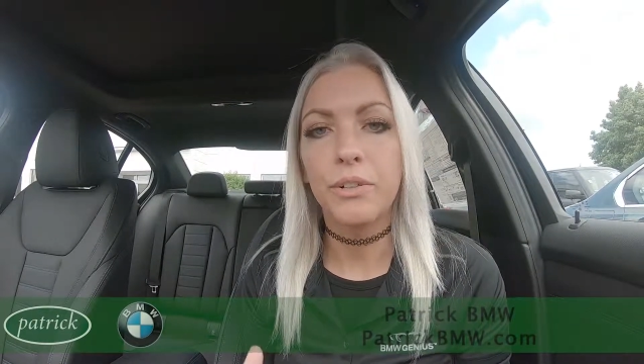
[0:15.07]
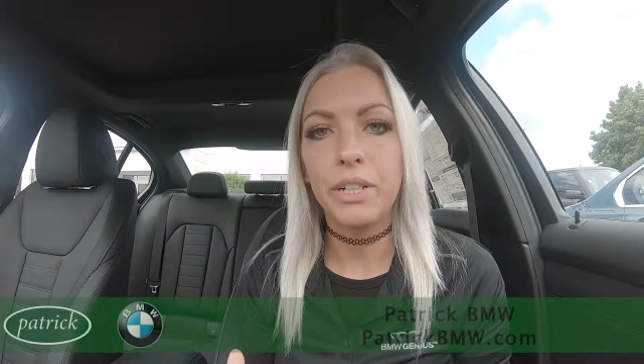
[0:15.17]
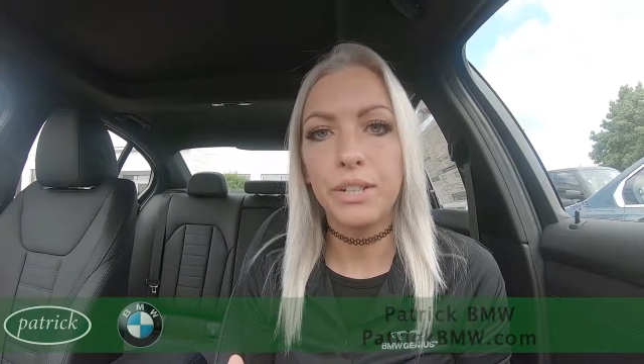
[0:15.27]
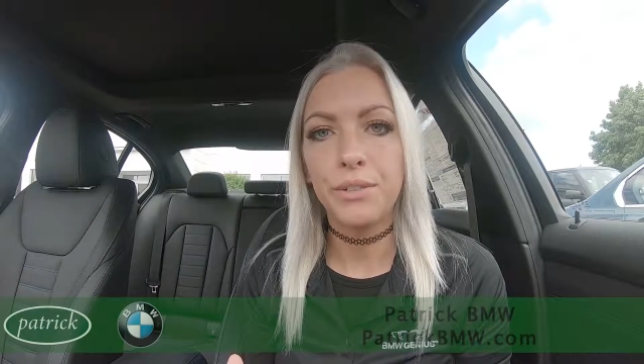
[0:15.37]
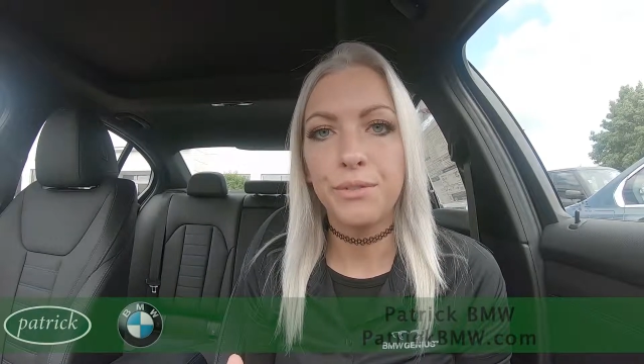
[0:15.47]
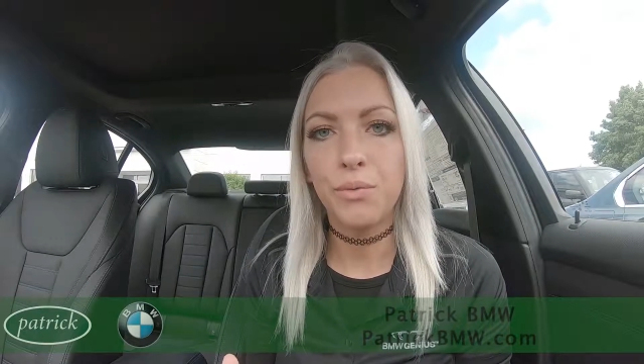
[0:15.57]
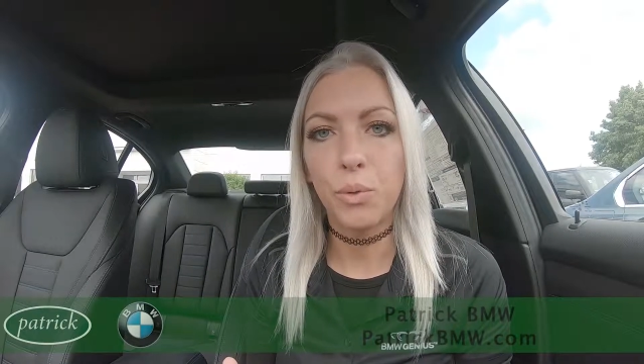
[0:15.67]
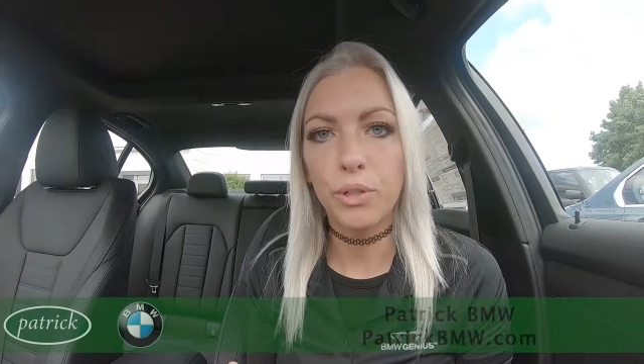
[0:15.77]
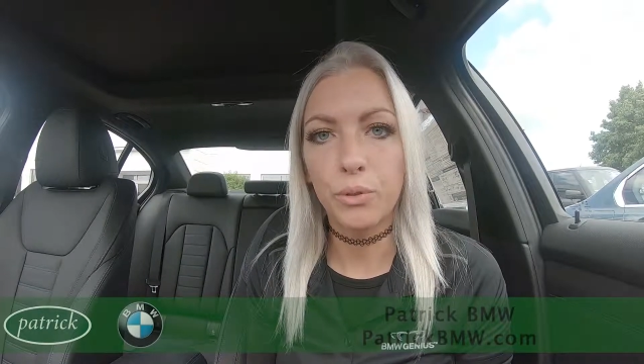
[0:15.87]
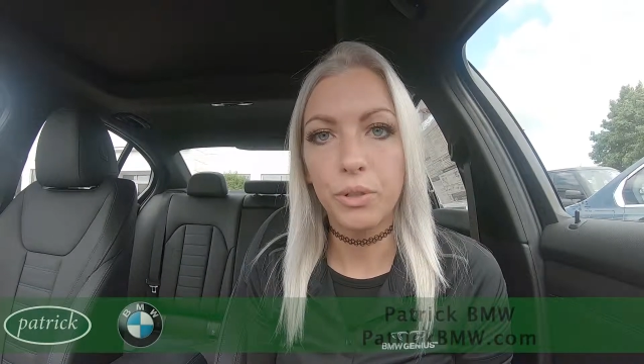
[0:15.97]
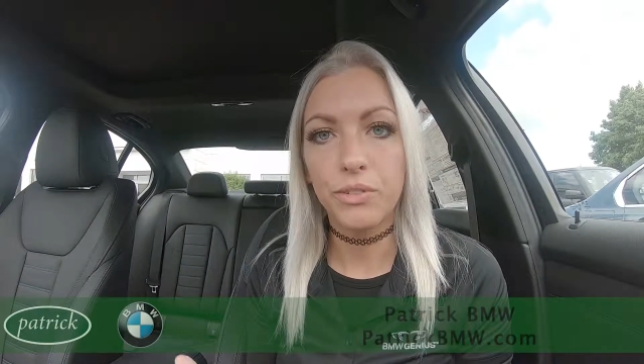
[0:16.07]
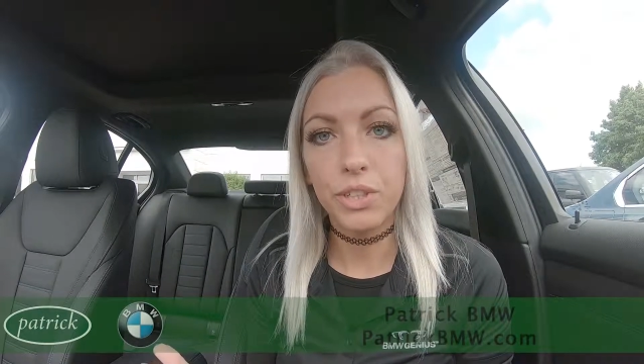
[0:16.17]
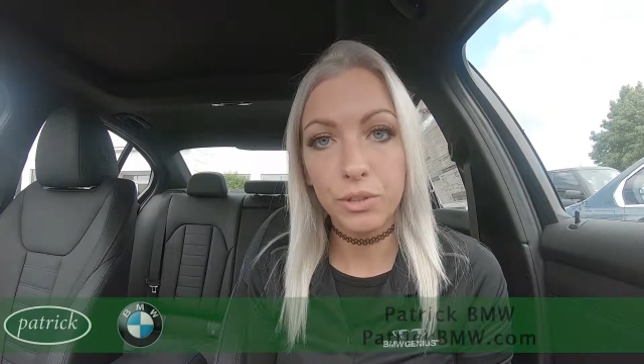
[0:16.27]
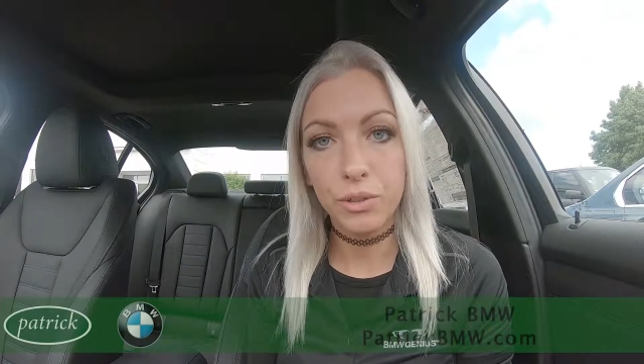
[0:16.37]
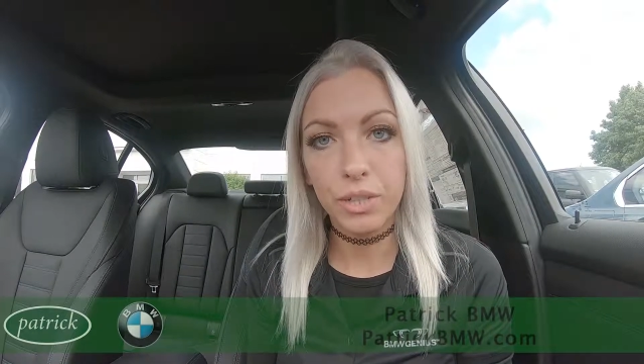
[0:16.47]
are needed for your
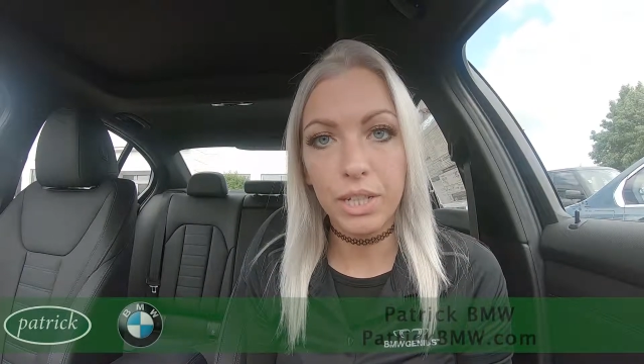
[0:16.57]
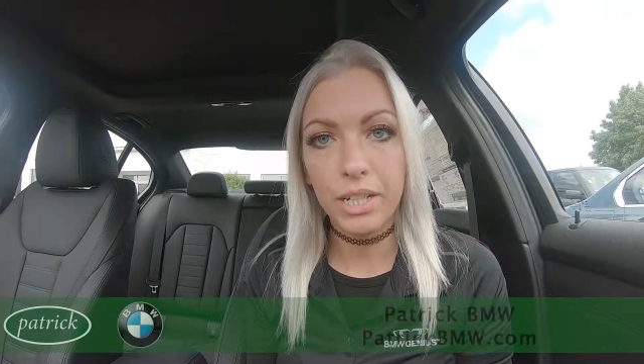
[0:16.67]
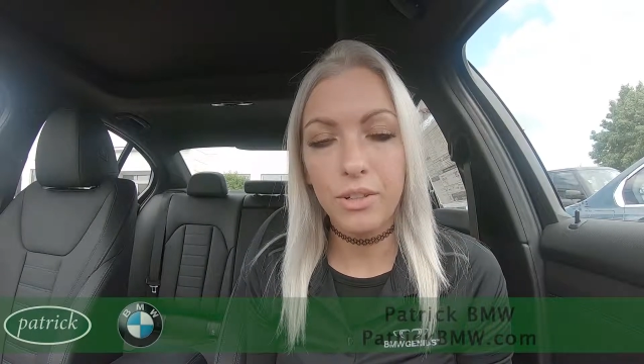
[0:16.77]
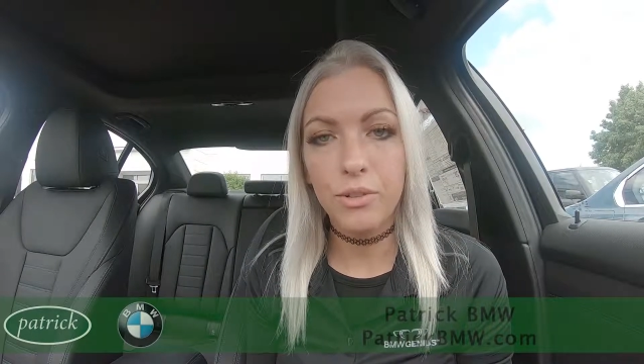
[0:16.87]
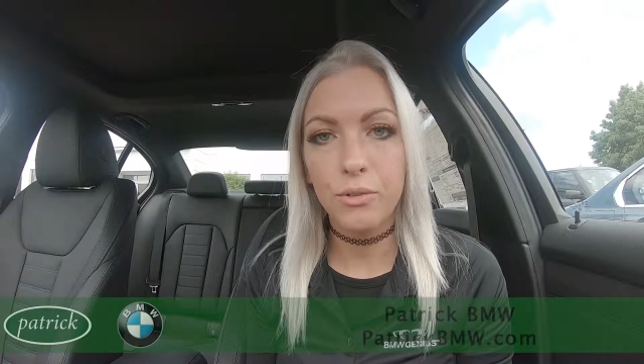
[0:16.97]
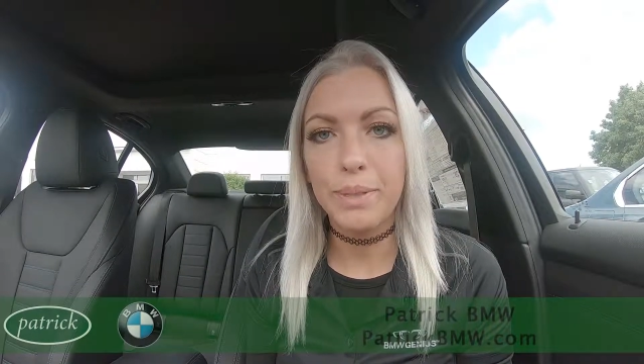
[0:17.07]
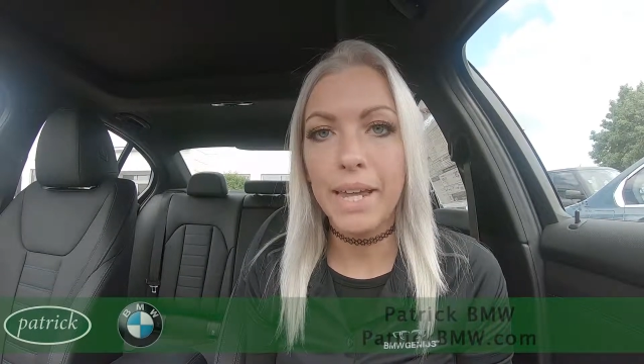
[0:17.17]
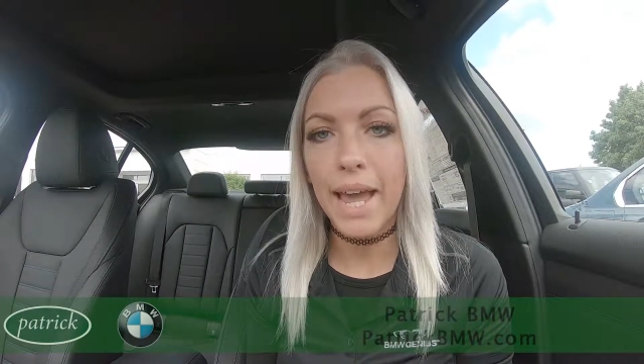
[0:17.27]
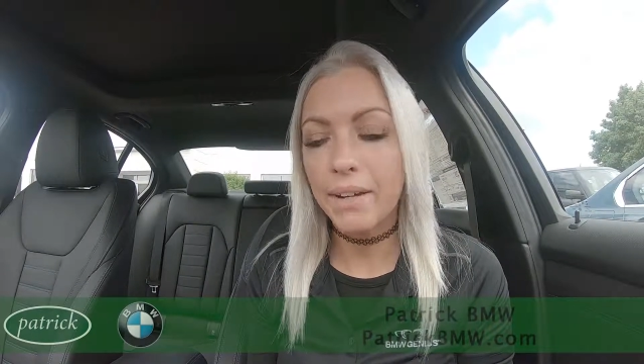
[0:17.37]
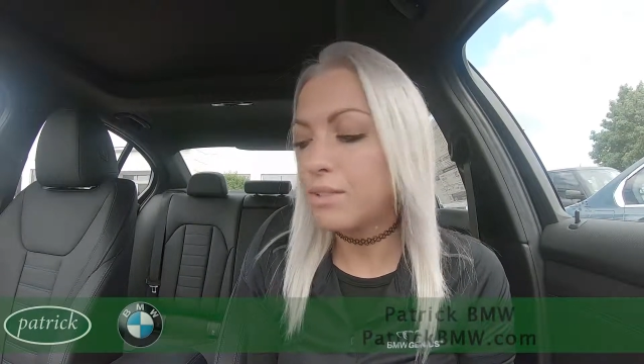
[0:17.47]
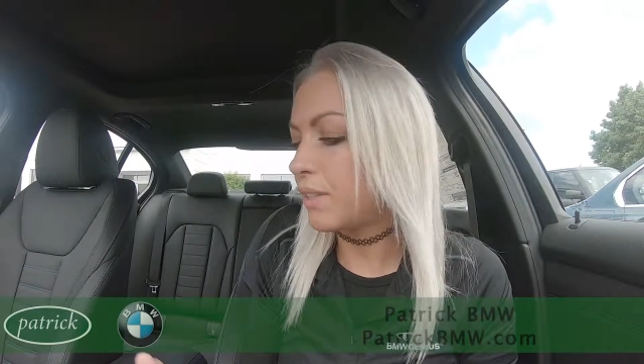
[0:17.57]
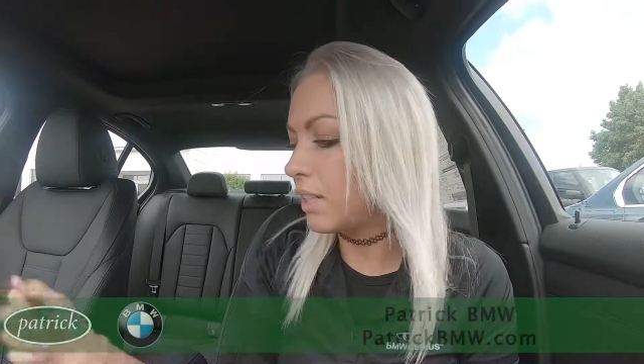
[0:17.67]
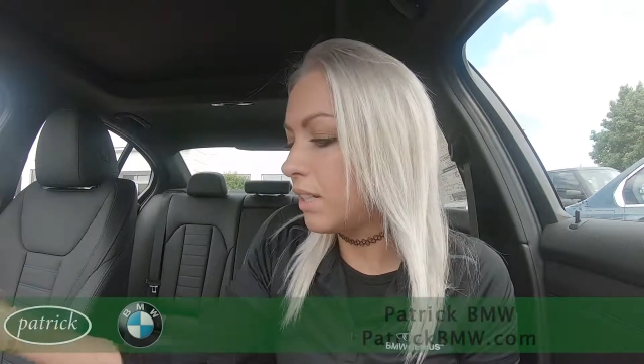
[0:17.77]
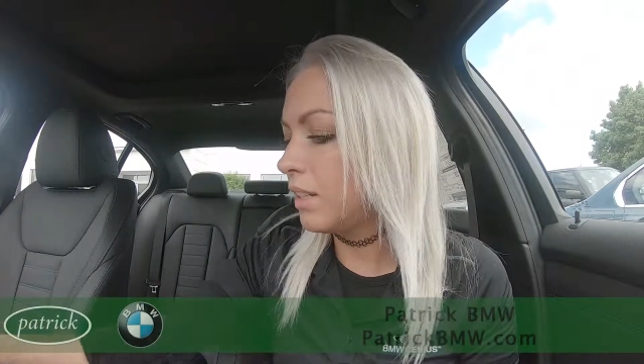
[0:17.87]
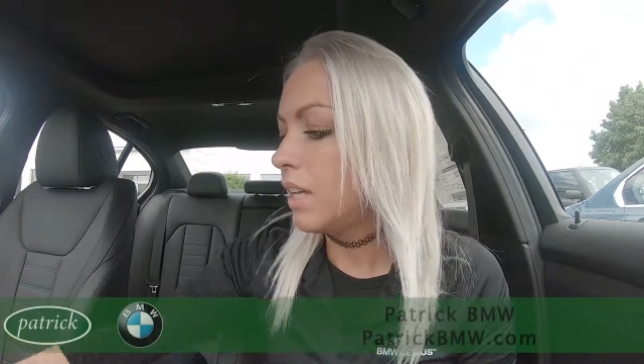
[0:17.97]
digital key to be
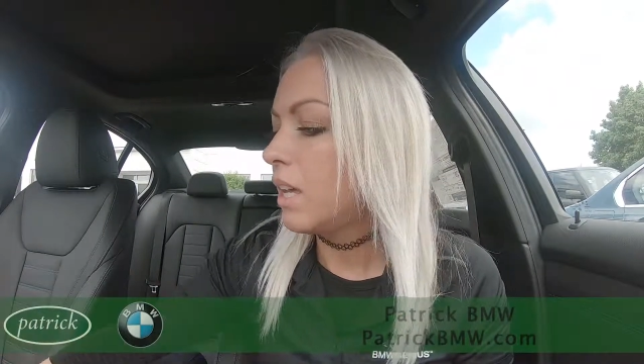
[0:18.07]
activated.